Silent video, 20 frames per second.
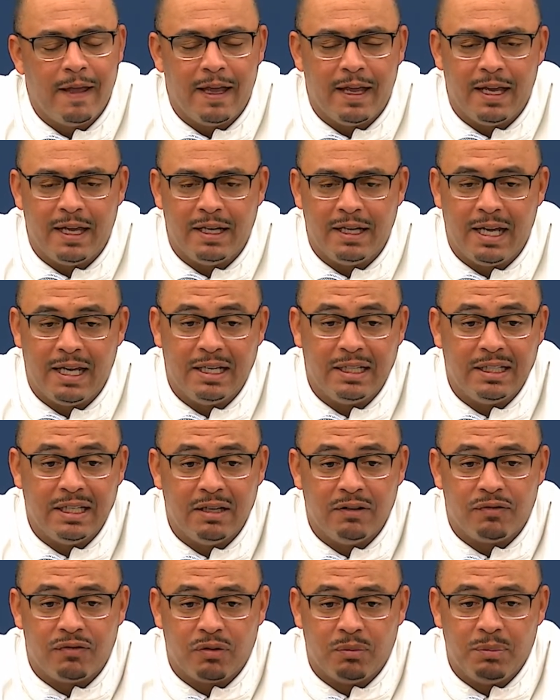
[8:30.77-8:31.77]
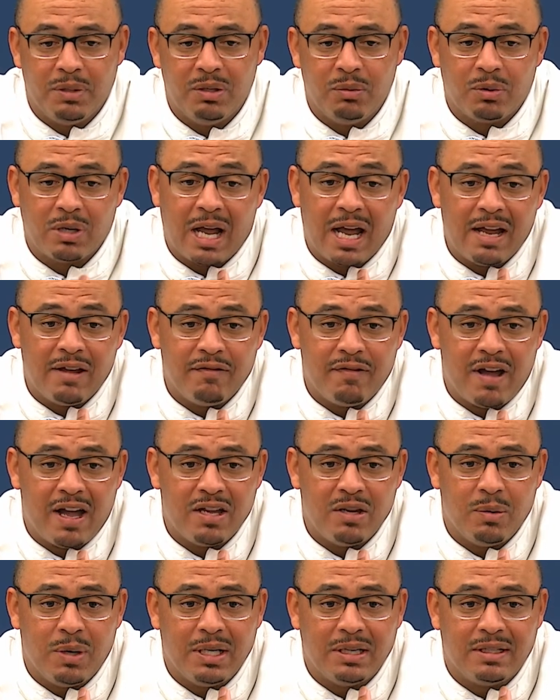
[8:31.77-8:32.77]
And again, for me, when I
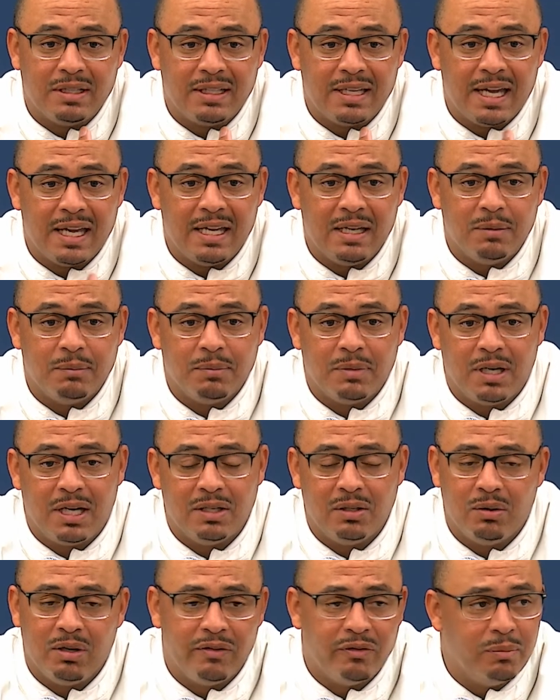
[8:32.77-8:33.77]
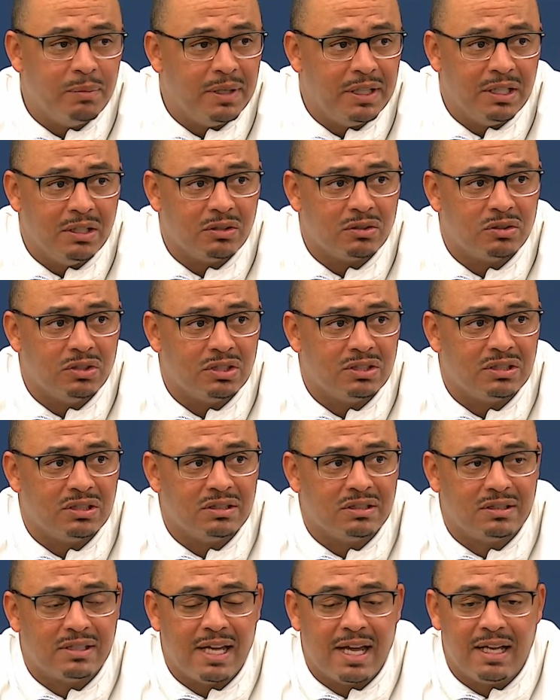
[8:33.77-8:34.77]
evaluate the game, I know everybody else looks at
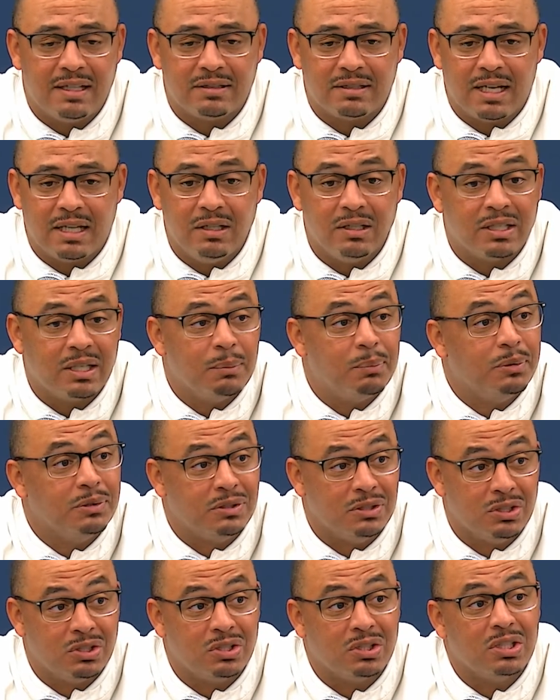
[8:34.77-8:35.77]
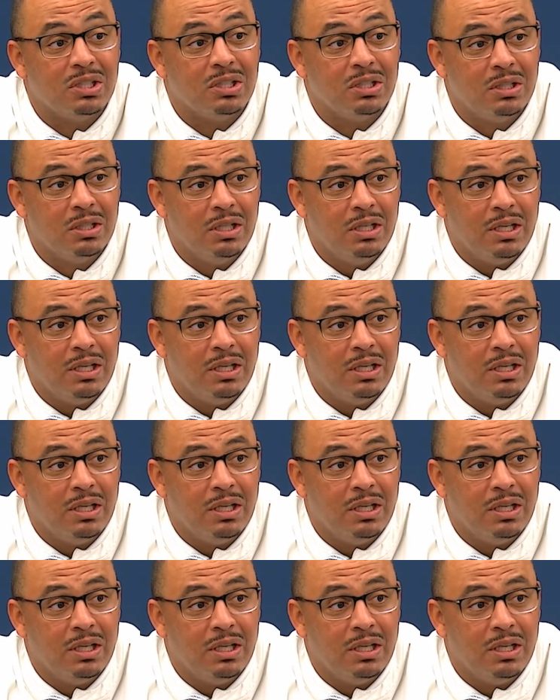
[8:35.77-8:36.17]
stats. I look at positioning.